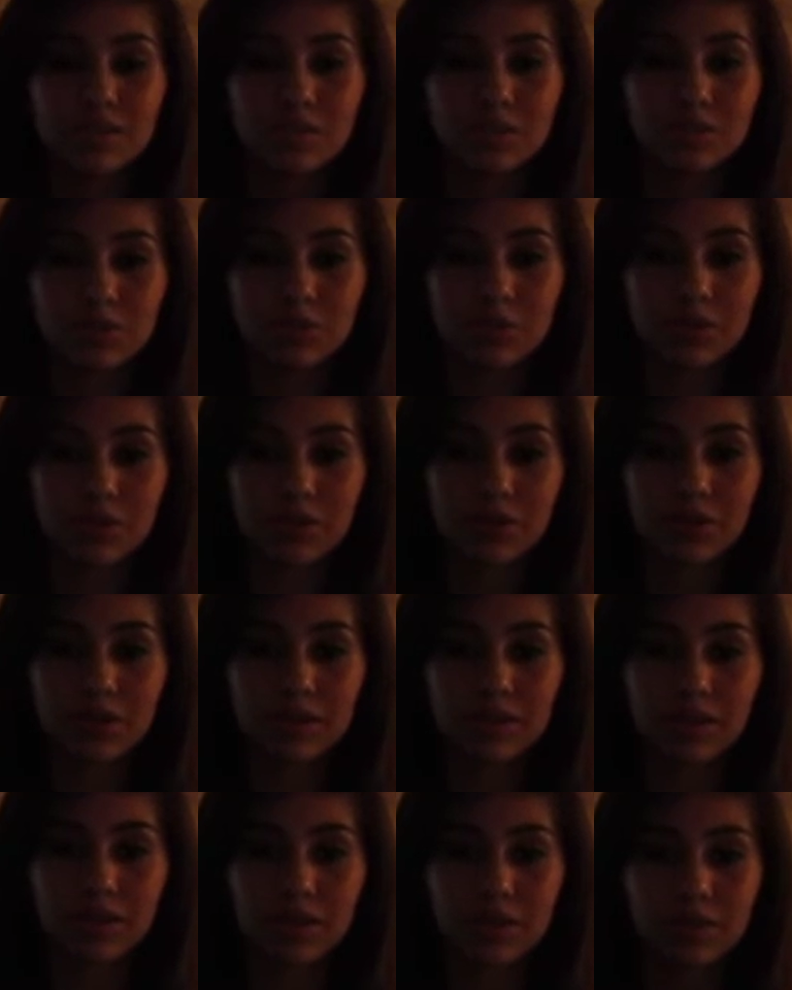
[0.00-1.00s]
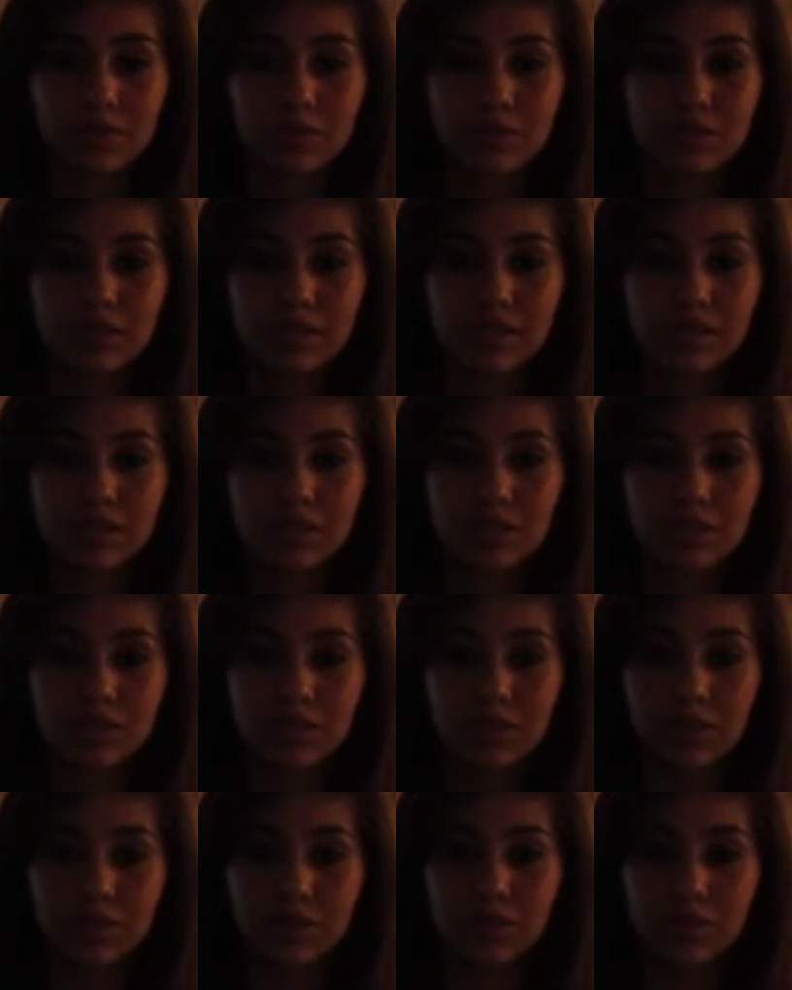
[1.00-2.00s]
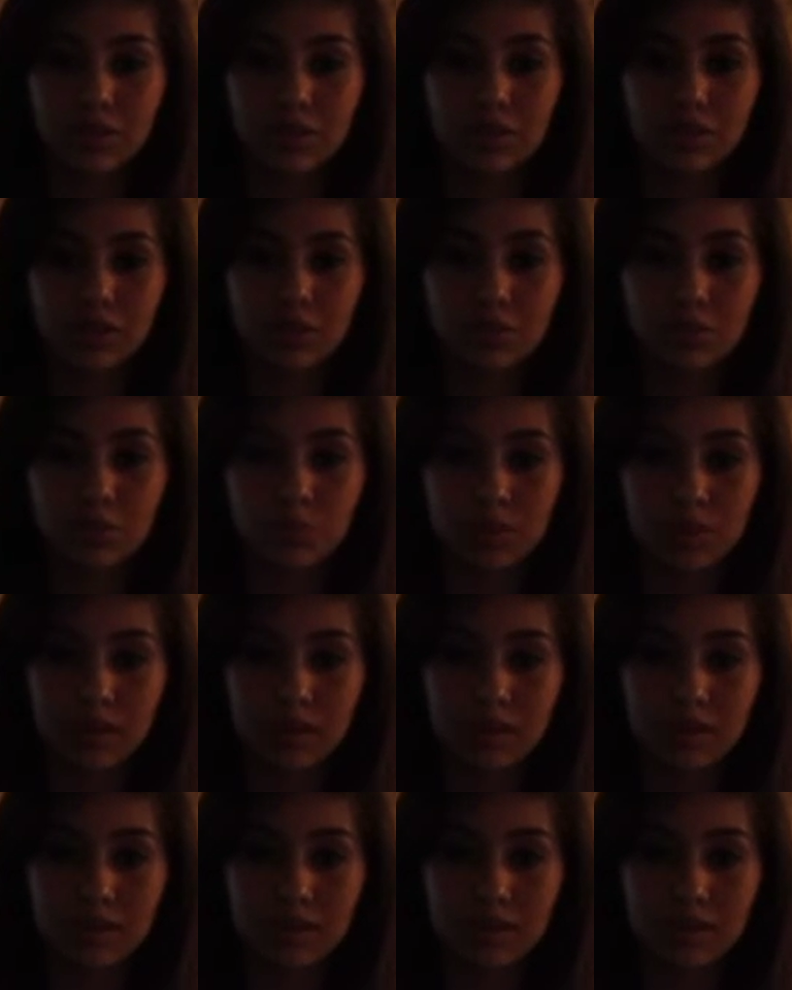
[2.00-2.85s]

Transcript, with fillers: to Puerto Rico each year looking to work.